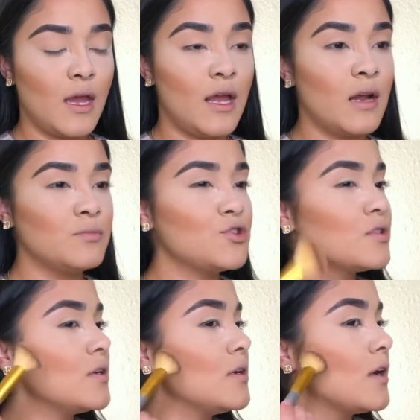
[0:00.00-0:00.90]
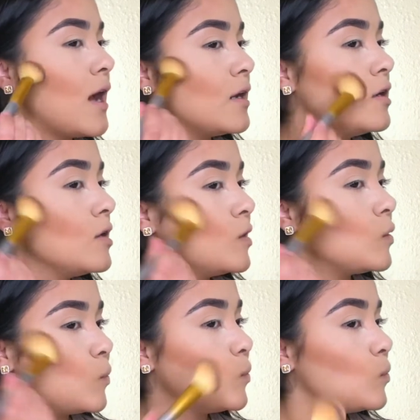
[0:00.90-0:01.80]
And I'm just gonna kind
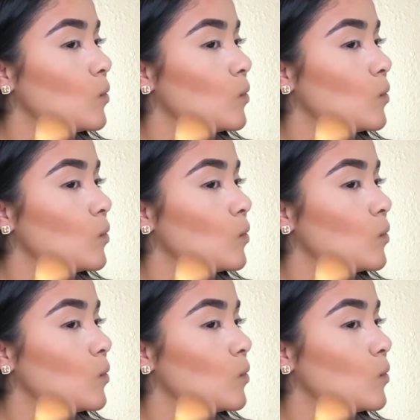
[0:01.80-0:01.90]
of